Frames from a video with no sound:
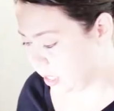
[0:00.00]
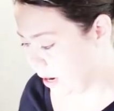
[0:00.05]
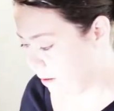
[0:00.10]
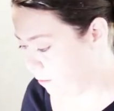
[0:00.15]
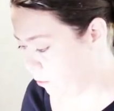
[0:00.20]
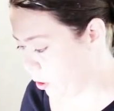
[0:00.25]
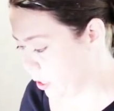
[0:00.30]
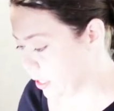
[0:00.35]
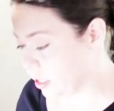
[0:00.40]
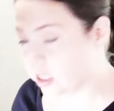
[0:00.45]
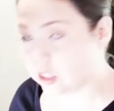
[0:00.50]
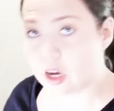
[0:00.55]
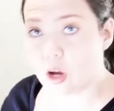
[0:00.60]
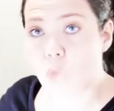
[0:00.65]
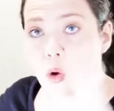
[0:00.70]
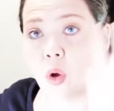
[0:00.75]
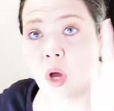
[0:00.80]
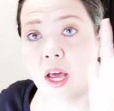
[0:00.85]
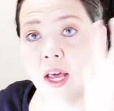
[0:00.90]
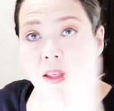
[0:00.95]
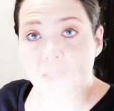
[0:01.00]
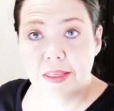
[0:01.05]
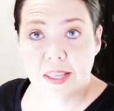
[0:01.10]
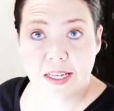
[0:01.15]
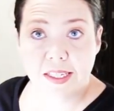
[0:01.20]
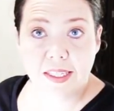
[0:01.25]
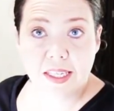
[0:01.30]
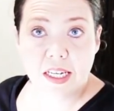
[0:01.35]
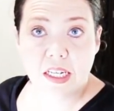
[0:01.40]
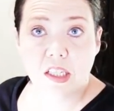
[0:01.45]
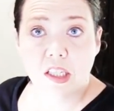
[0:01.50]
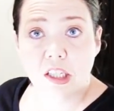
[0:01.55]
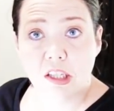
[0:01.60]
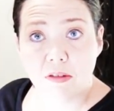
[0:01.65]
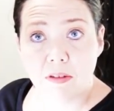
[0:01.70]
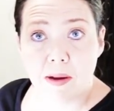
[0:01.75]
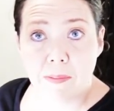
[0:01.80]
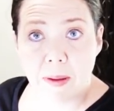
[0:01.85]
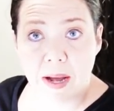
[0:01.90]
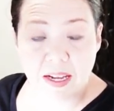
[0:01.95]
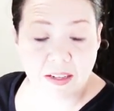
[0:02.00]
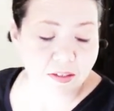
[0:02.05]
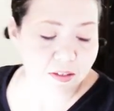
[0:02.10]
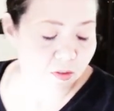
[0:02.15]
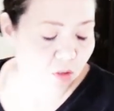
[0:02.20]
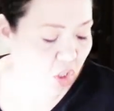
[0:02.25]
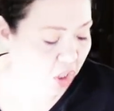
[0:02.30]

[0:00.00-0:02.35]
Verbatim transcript: day for us. So this is three pounds of